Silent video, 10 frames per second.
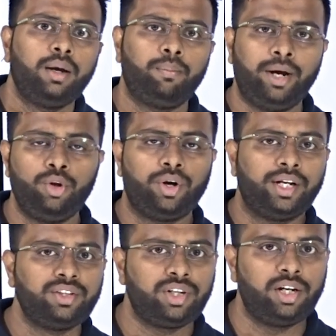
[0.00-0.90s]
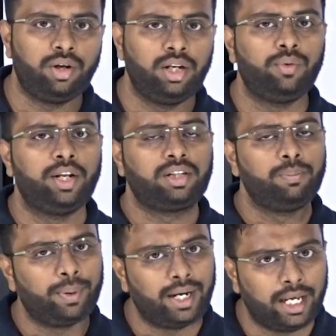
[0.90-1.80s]
made you understand in very
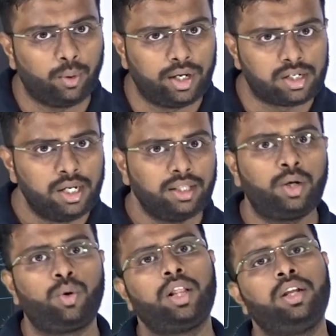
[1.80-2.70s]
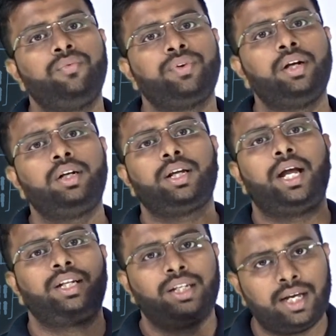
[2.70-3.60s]
simple language that what are the different
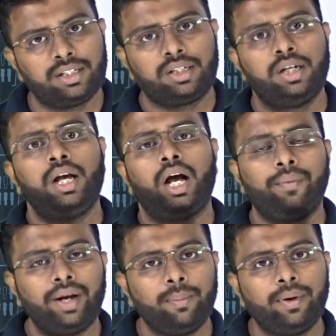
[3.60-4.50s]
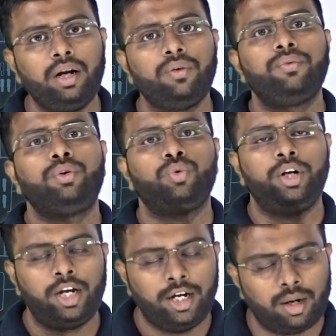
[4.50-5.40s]
criteria available to
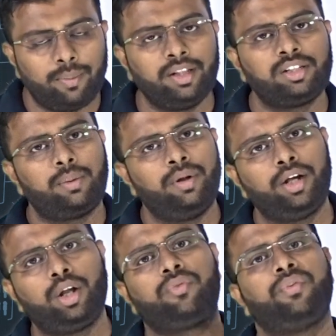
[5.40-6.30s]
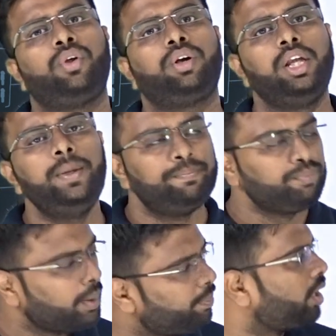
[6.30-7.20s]
determine the stability of a floating
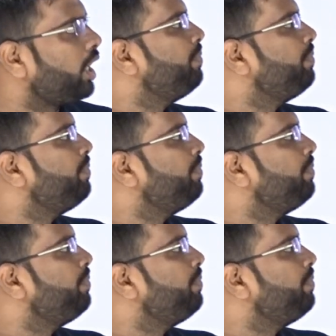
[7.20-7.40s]
body.